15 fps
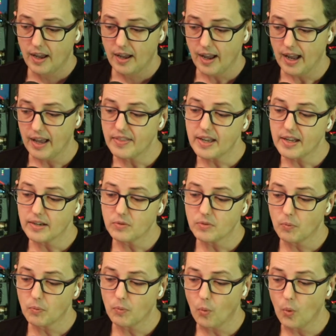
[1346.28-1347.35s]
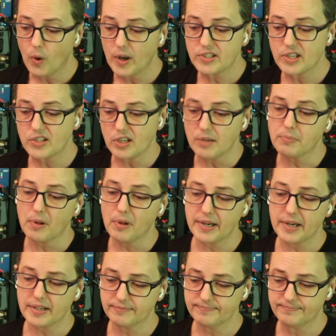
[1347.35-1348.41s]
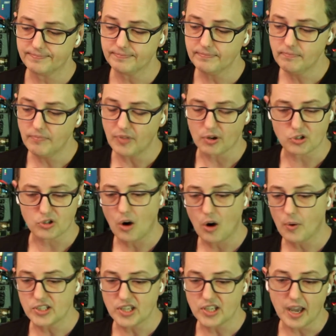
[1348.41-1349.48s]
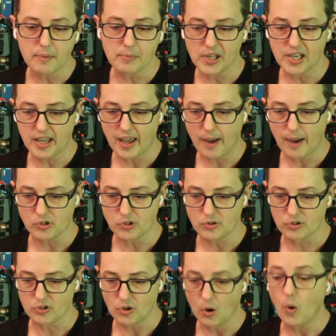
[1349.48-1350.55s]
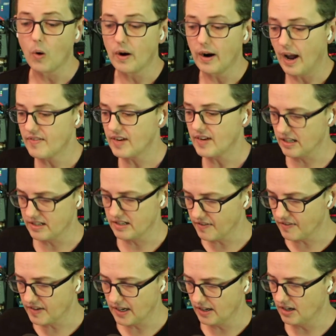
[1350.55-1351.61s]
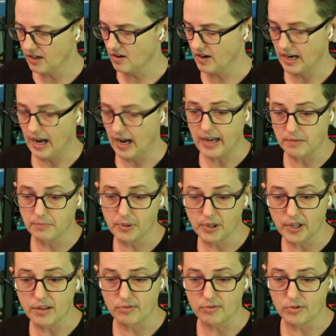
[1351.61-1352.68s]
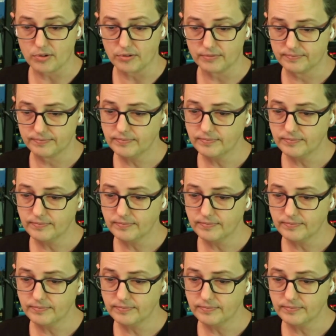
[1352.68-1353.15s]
And then once it's implemented, there's always gameplay captures, or I've got a dev kit here and I can play through.